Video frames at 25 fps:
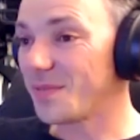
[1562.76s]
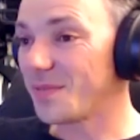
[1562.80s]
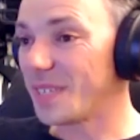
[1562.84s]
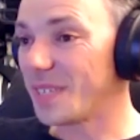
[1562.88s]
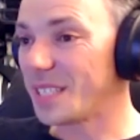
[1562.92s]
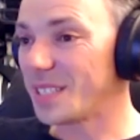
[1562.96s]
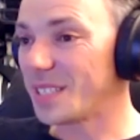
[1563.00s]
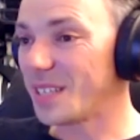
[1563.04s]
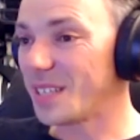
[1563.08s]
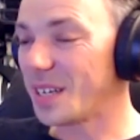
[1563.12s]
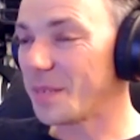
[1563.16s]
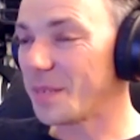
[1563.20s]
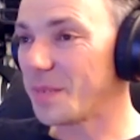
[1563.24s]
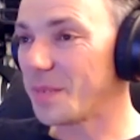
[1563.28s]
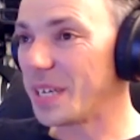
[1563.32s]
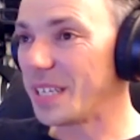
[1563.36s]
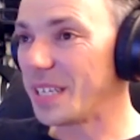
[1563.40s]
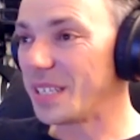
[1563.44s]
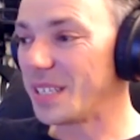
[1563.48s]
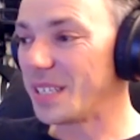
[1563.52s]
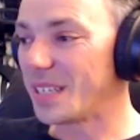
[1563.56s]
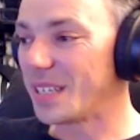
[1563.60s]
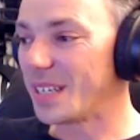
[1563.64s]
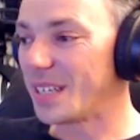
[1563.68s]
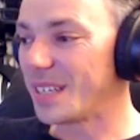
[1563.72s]
it's like
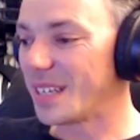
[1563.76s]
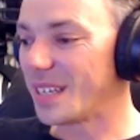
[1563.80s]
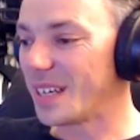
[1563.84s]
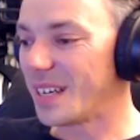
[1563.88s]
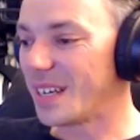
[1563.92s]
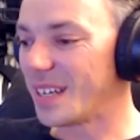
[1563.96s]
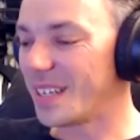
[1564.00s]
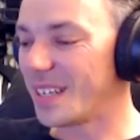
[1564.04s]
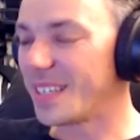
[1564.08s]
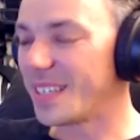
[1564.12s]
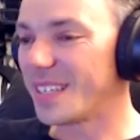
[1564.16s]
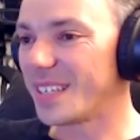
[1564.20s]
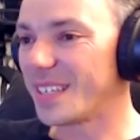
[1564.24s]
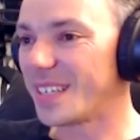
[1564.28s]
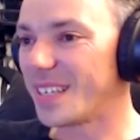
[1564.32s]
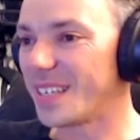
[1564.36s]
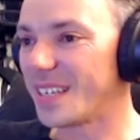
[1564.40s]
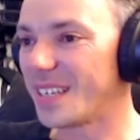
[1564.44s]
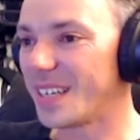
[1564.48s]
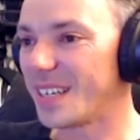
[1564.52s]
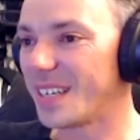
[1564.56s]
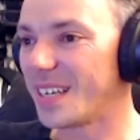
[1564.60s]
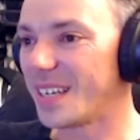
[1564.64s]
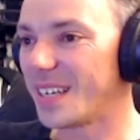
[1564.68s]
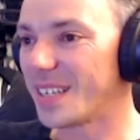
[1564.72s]
being.
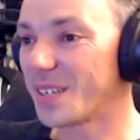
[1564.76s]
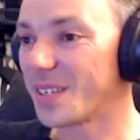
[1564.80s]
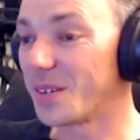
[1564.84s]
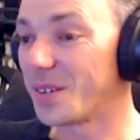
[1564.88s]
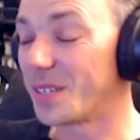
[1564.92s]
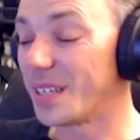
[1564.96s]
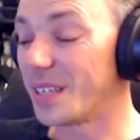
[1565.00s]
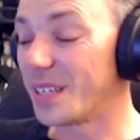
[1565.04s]
Go on,